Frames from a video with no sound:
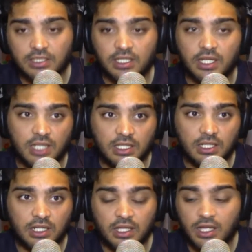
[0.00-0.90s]

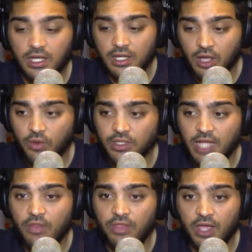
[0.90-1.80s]
etc., going
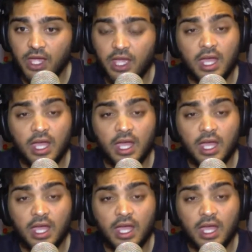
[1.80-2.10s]
down there,